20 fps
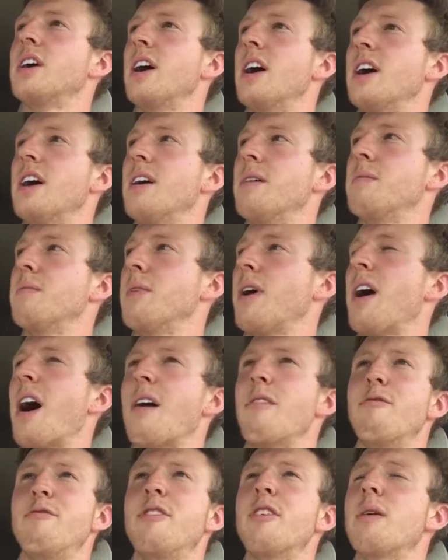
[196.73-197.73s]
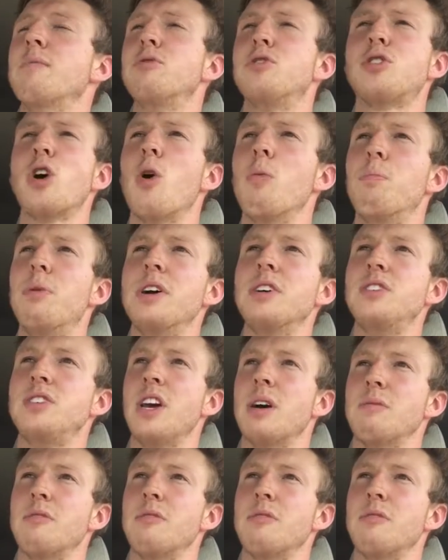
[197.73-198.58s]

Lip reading: I'm so busy.